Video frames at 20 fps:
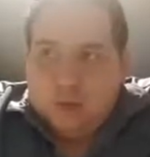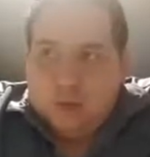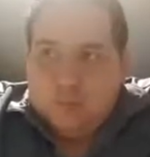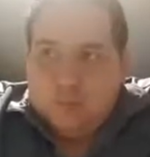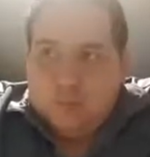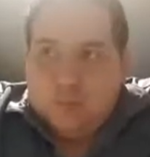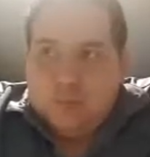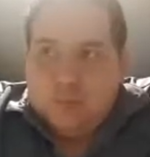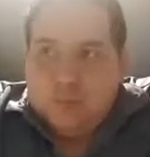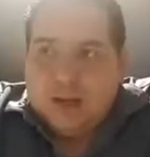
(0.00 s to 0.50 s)

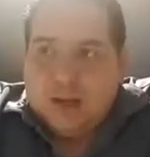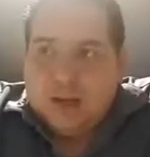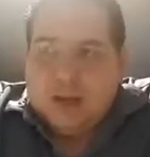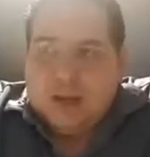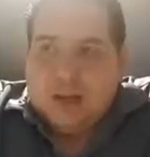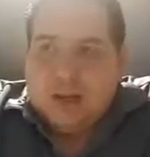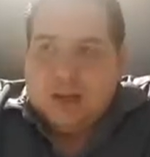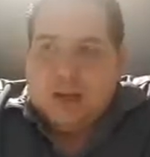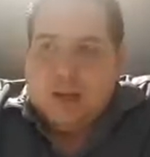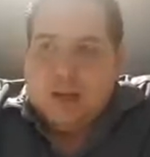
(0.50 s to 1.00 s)
be
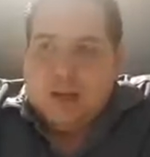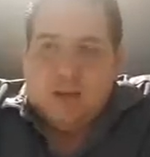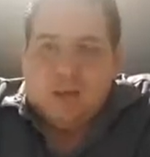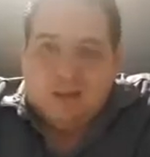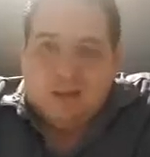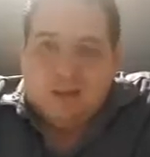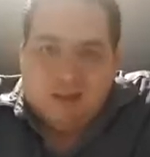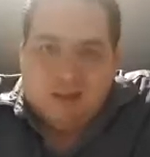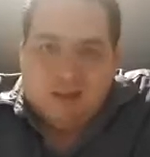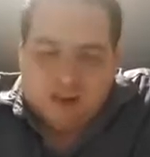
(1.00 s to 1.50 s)
in the
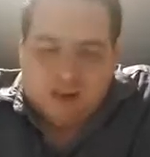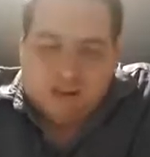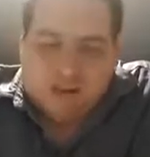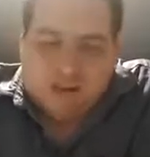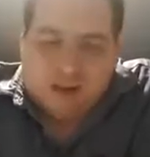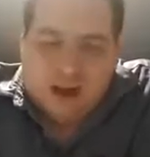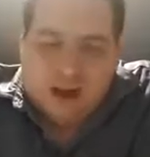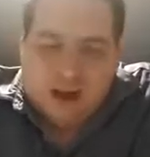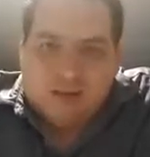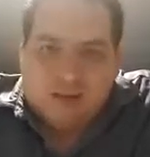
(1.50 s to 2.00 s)
grand
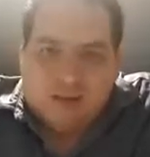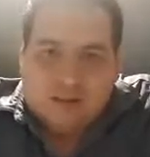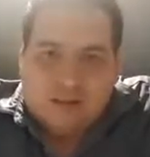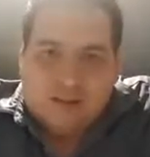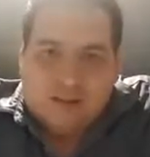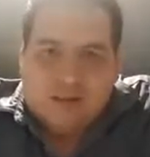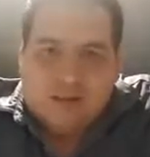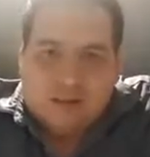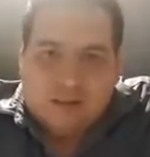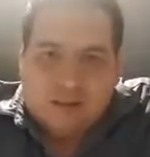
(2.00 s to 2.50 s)
final at the end of
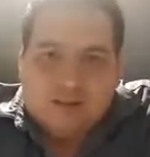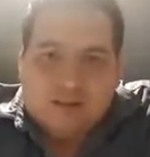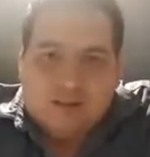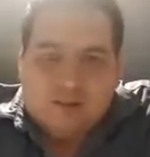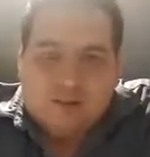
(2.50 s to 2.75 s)
the season.